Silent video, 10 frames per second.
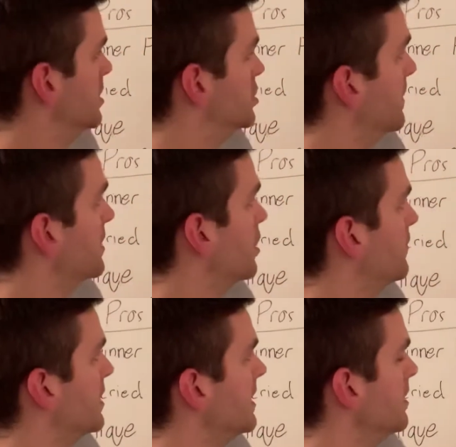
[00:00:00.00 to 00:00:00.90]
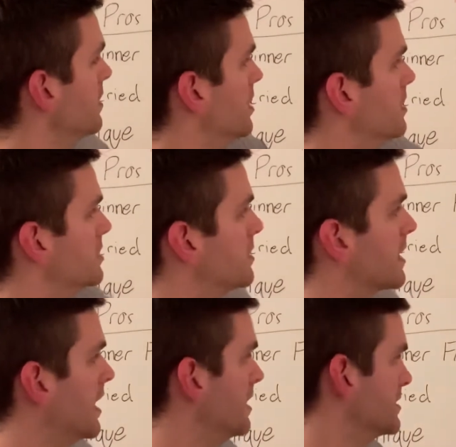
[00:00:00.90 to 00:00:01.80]
jumping over here to the
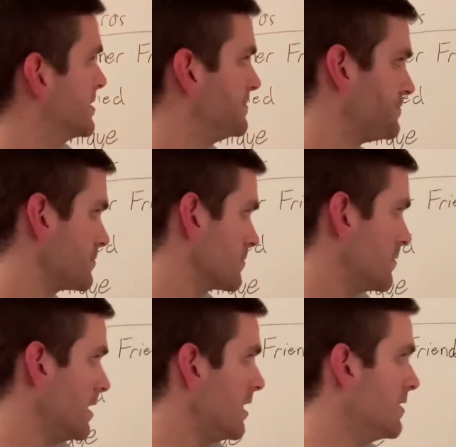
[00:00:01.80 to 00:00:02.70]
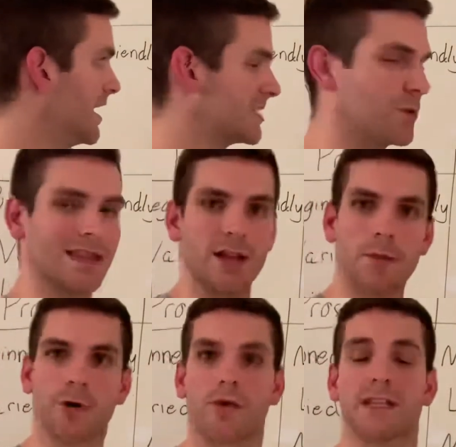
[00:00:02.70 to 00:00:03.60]
cons, the next one,
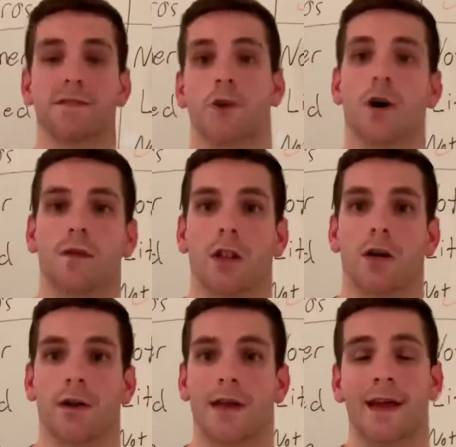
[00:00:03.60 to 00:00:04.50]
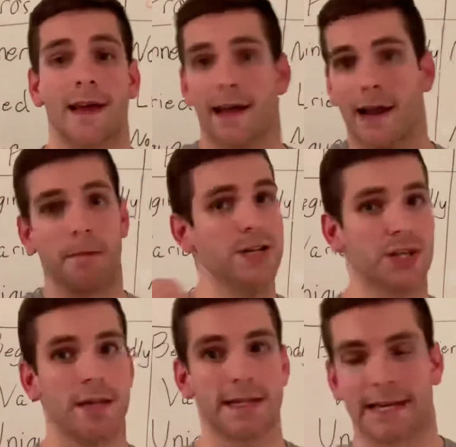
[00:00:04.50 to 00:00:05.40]
little progressive overload. And I
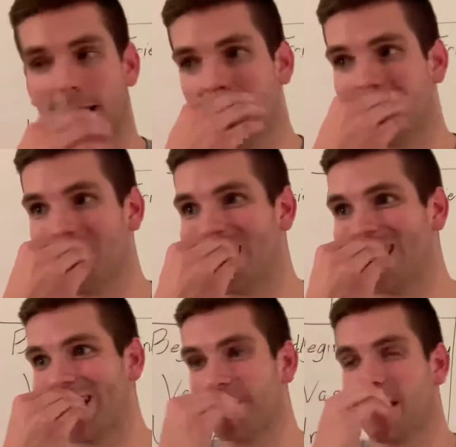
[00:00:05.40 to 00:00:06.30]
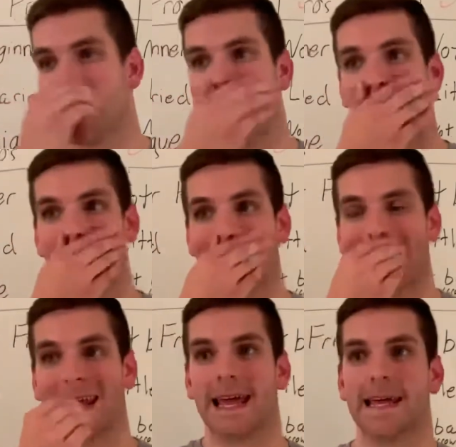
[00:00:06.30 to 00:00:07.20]
mentioned this kind of at the beginning about it not
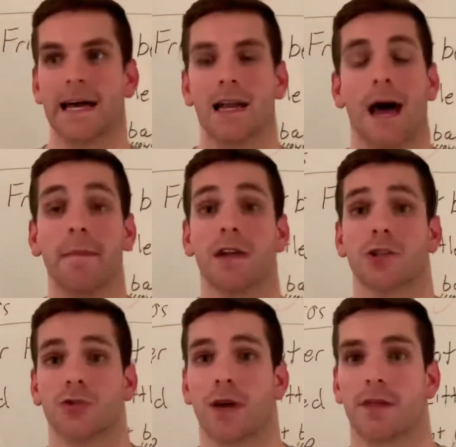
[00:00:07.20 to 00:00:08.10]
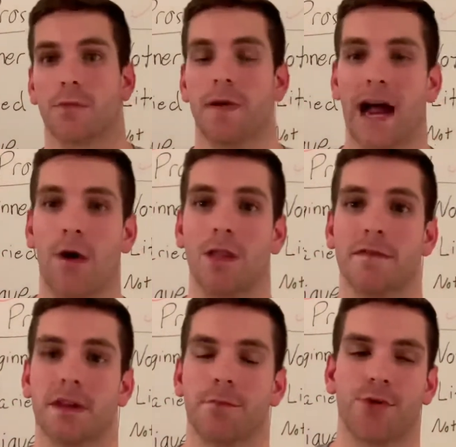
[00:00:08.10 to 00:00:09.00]
being a uh, not being a strength or
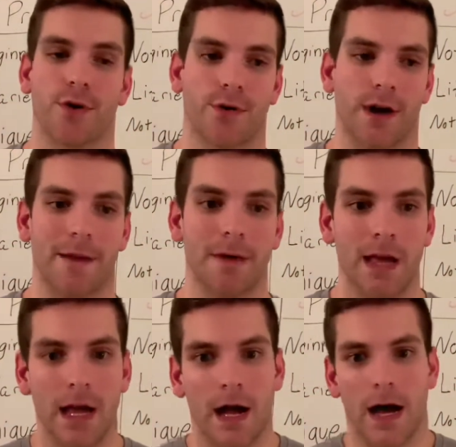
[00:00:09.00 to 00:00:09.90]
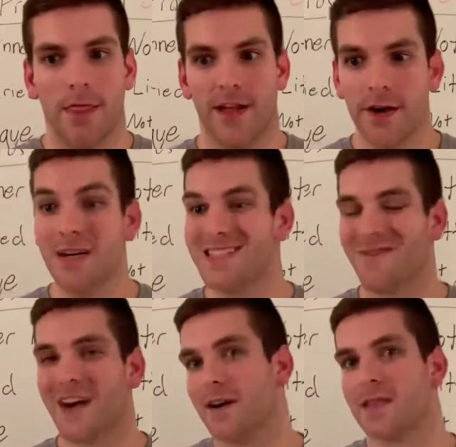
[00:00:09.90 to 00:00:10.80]
powerlifting program. There is
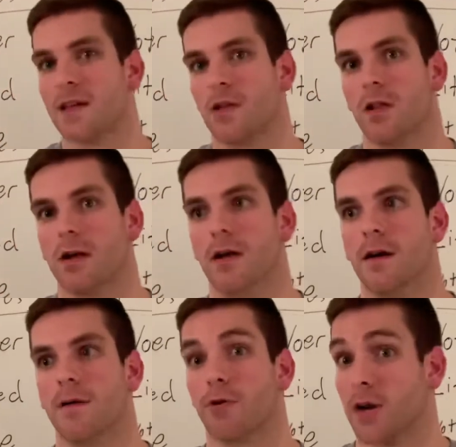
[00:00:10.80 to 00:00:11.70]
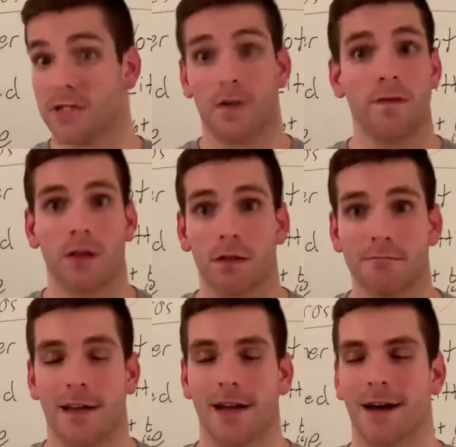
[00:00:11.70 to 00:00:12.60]
very little progressive overload.
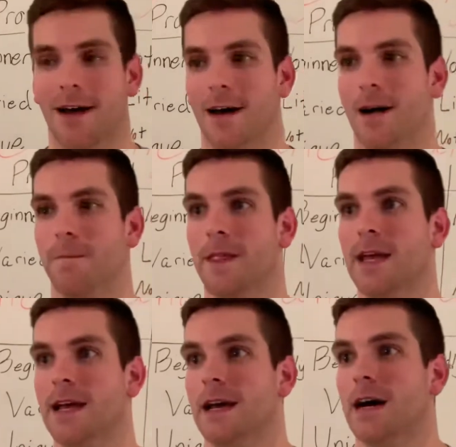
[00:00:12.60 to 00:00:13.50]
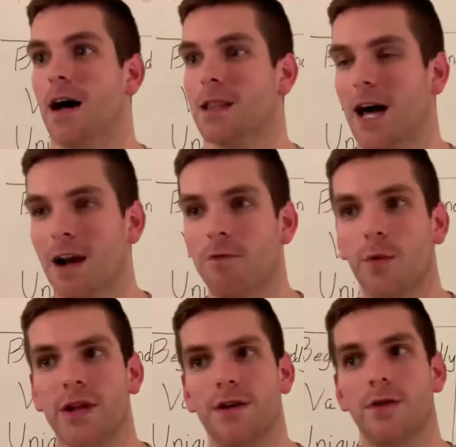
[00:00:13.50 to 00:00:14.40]
um, a lot of what
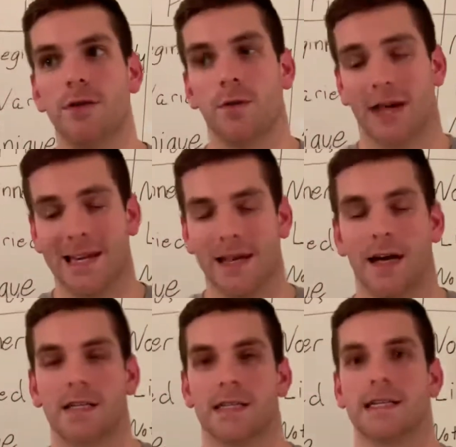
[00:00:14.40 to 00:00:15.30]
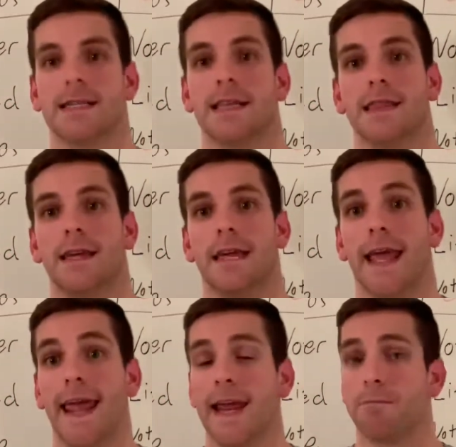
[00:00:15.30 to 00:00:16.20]
we do, what he does is in the
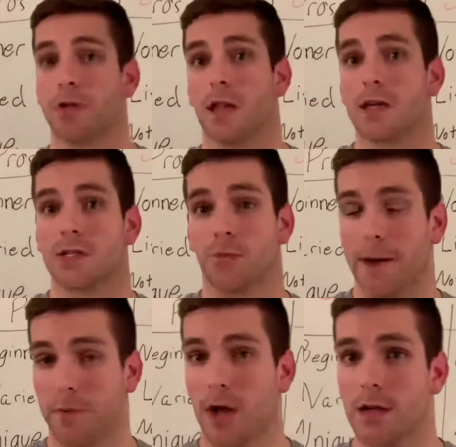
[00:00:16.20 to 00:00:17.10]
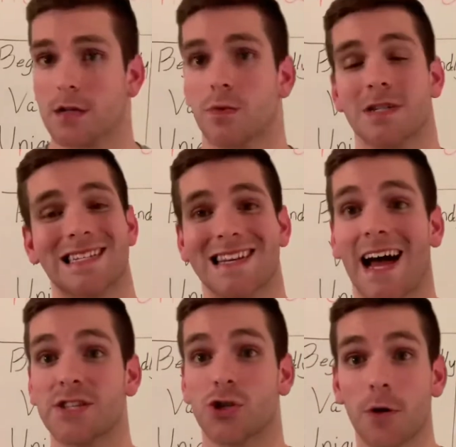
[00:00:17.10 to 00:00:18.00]
eight plus rep range, which is
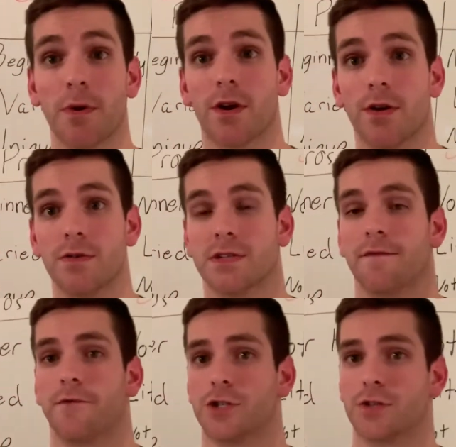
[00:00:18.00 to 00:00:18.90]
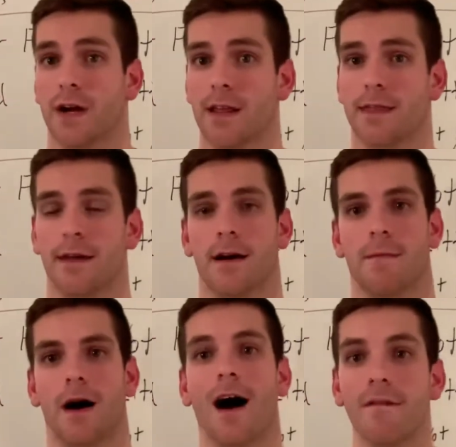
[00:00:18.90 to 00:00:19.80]
not super conducive for strength.
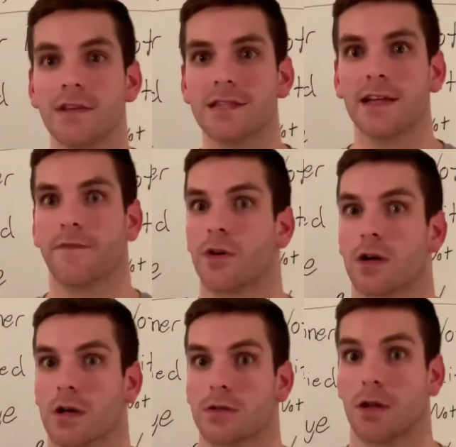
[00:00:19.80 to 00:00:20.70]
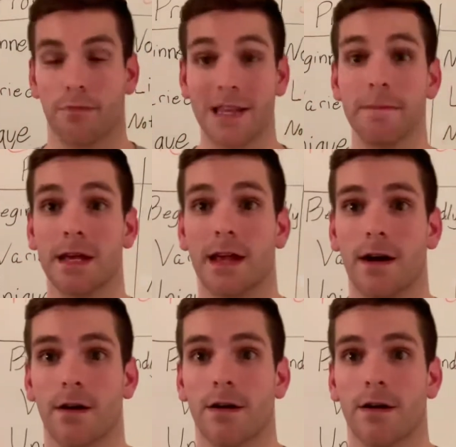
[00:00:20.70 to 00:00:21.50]
Um, obviously, if you're a complete beginner,